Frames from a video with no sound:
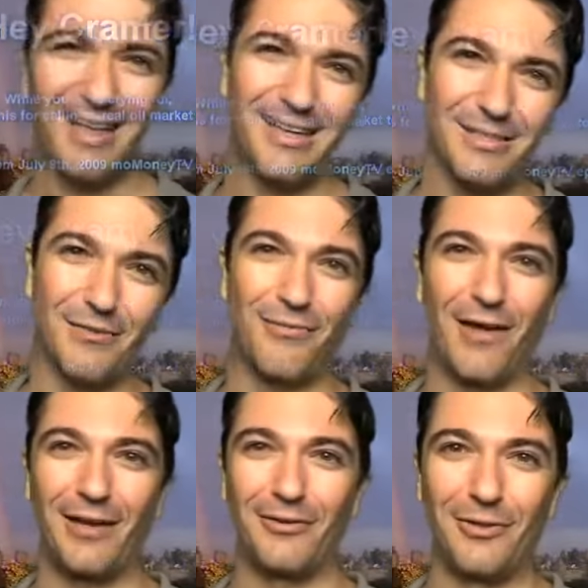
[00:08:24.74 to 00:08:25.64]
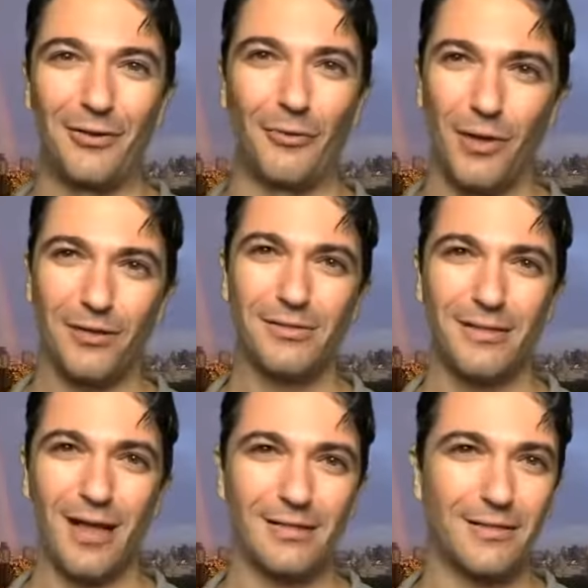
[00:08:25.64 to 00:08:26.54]
As a final note, oil
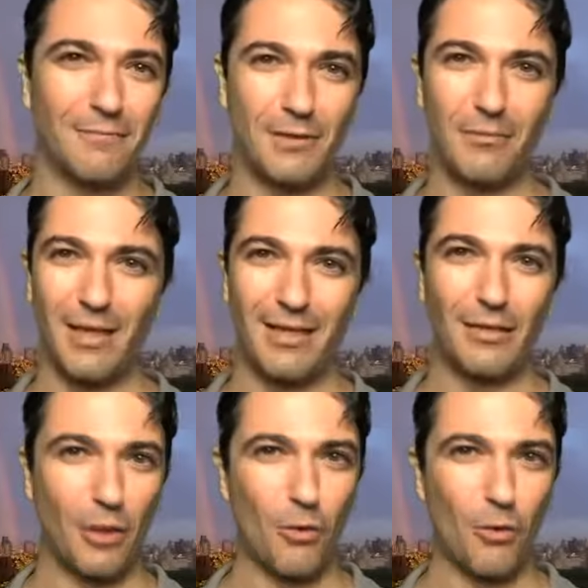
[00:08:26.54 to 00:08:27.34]
stocks have been making